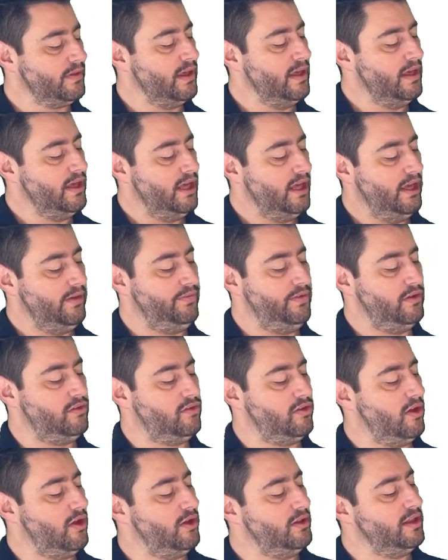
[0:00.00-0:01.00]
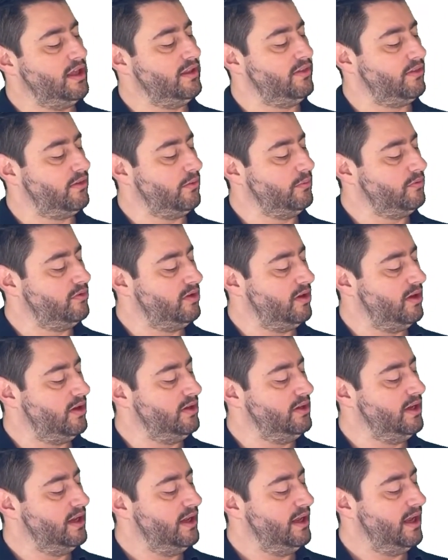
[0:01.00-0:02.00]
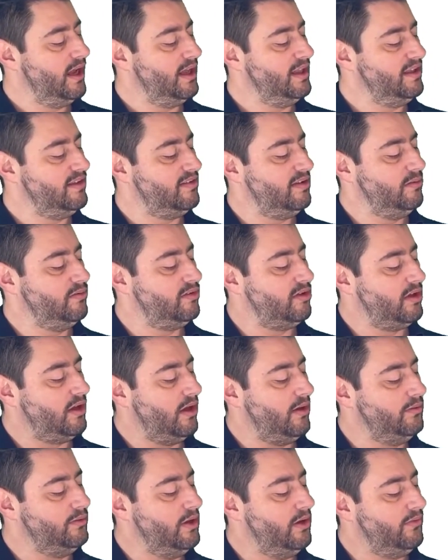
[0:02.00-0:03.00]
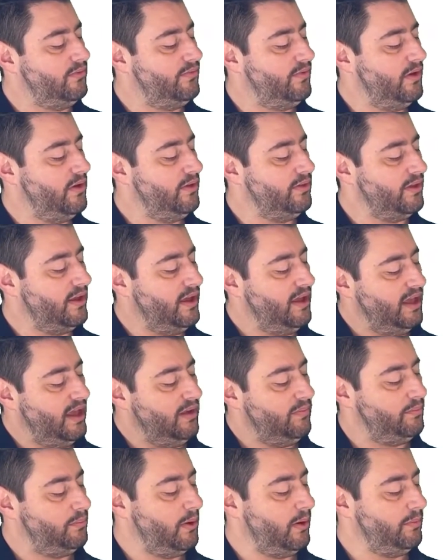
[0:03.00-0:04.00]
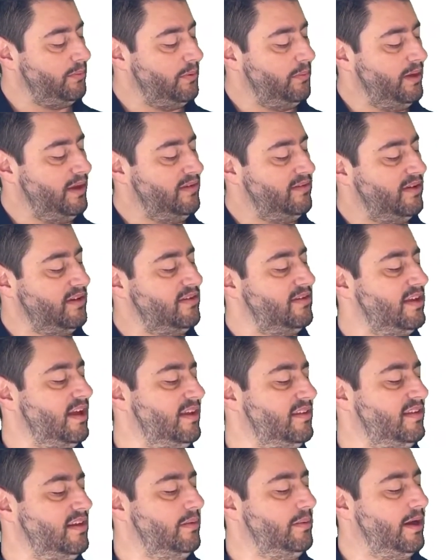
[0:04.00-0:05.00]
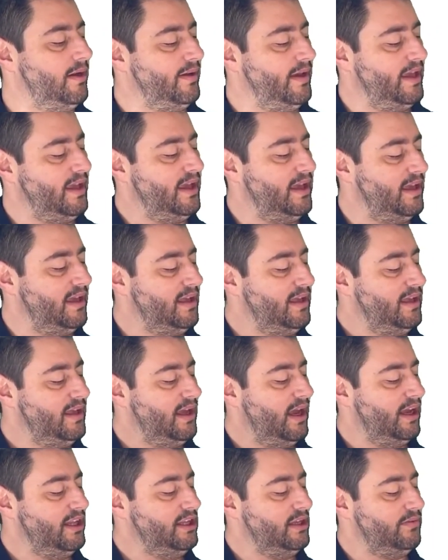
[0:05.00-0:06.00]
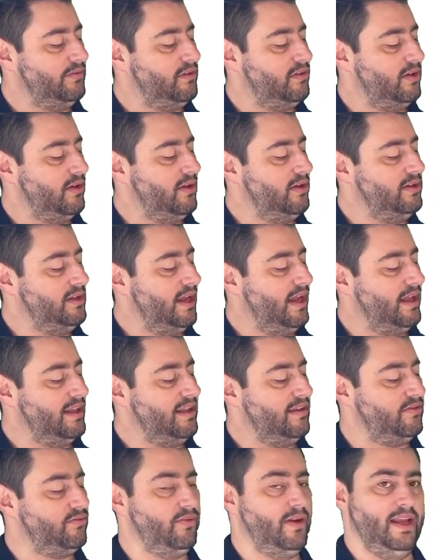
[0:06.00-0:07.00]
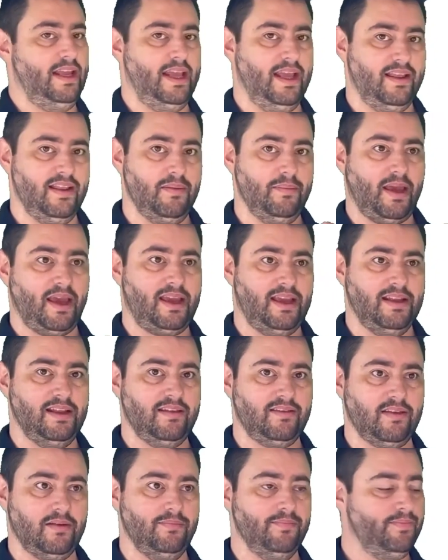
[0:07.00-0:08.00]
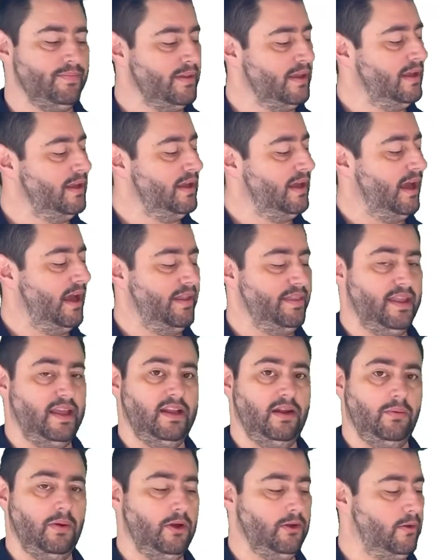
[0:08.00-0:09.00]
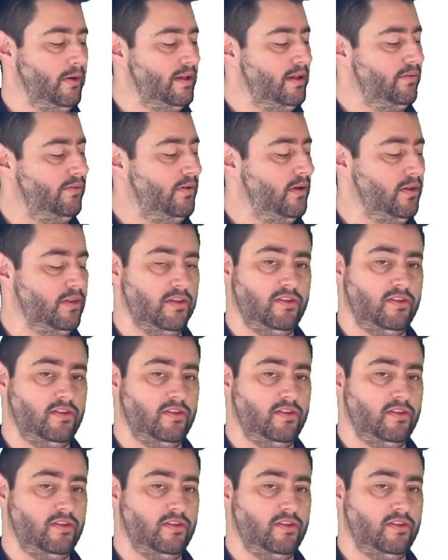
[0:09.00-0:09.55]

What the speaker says: If you turn the thumb turn and it seems to go no further, it probably means it started about here and you've turned it and it's re-hit the mechanism, and then it won't go any further.